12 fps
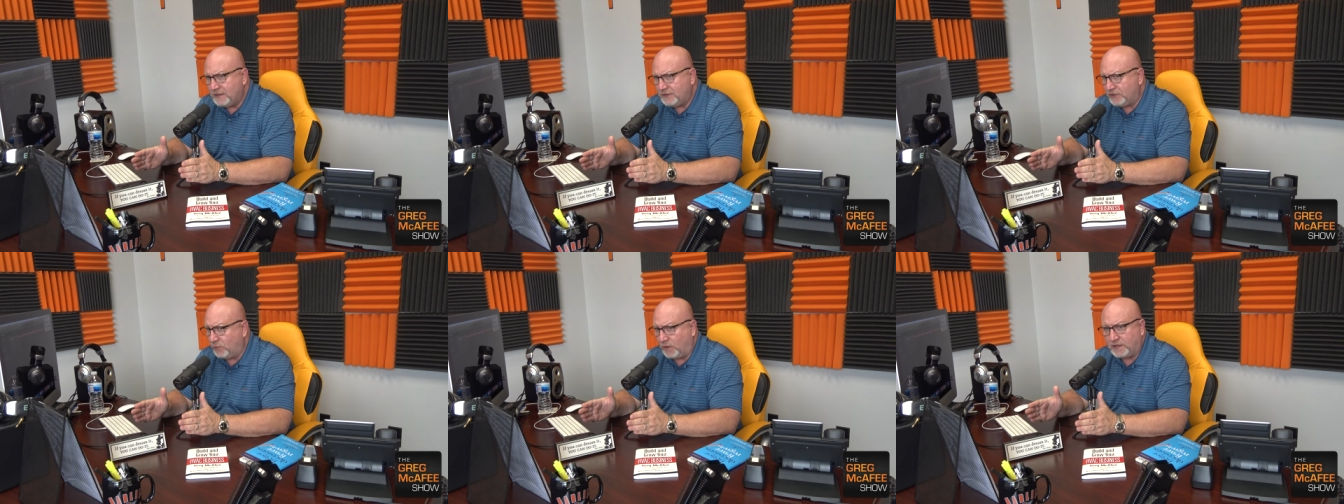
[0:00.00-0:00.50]
Do
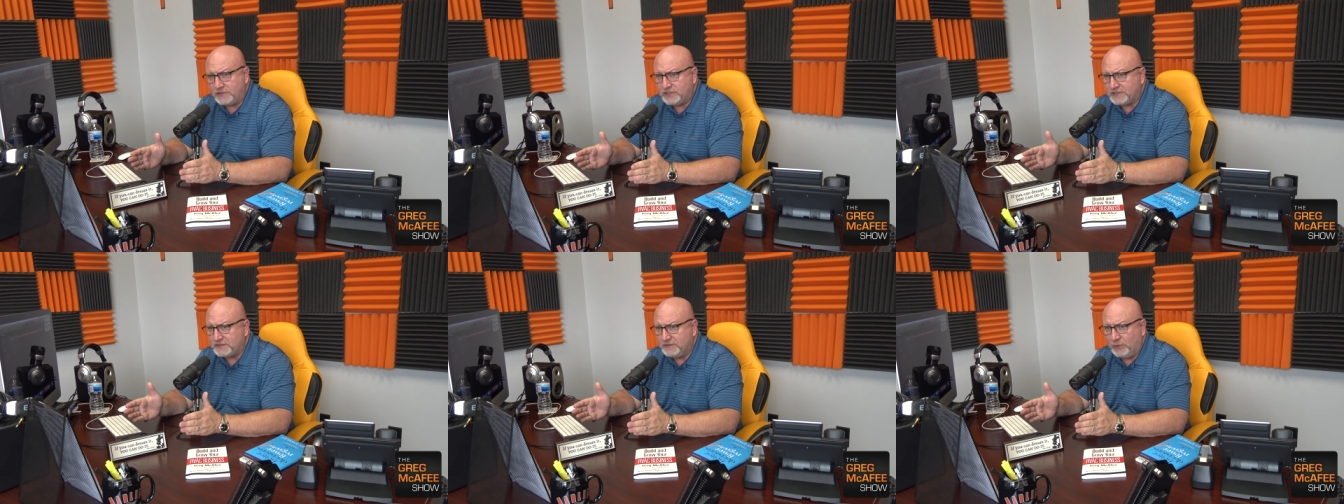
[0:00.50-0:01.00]
you want to
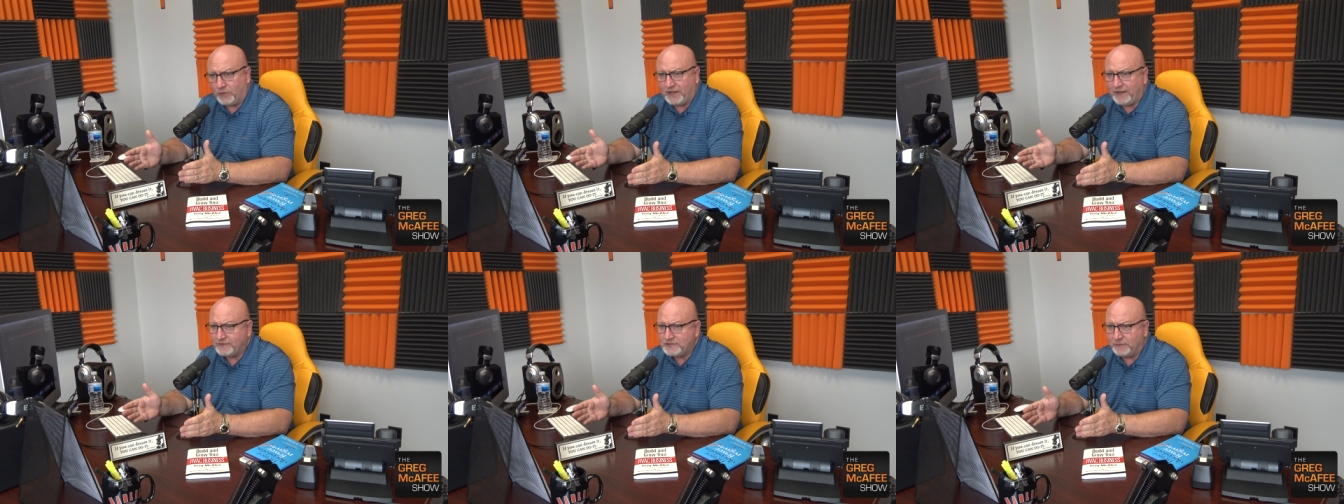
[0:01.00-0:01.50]
just you want to
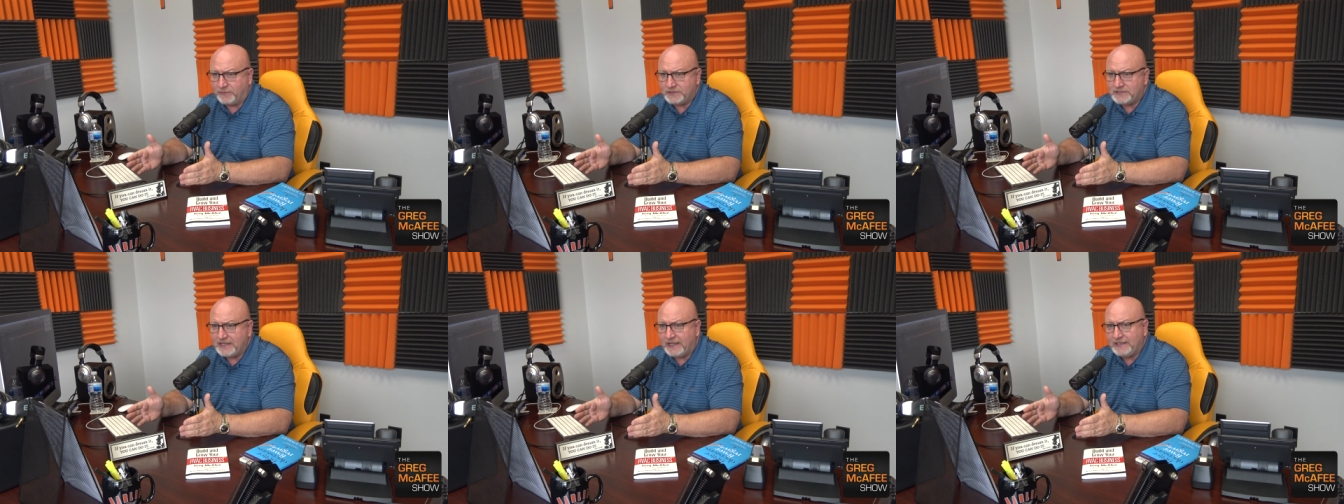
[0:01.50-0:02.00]
have someone
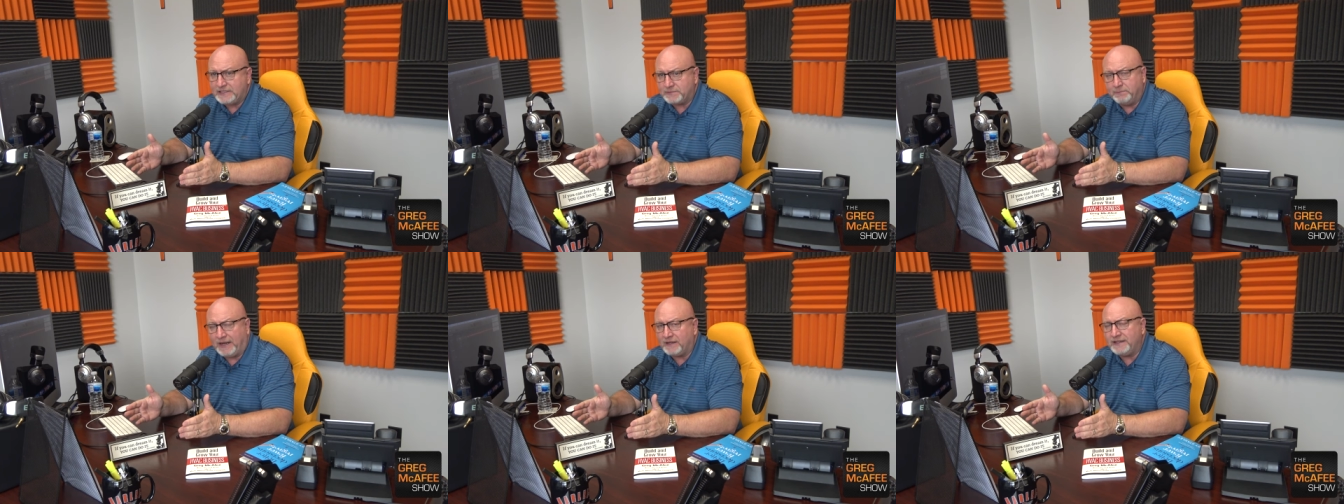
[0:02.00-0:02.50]
say he
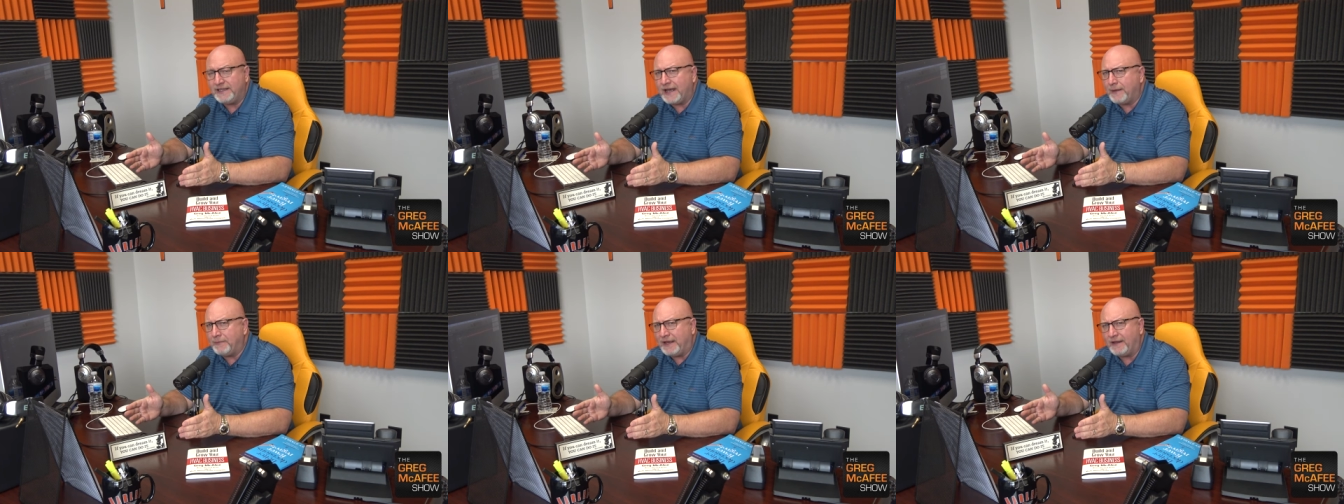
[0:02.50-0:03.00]
just barely
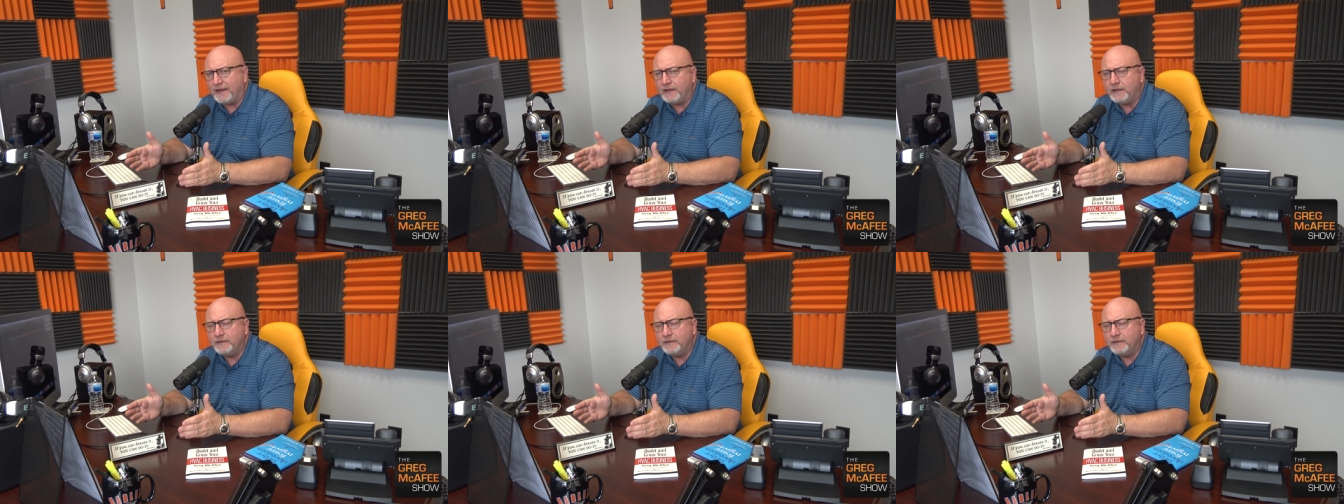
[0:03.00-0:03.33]
got by?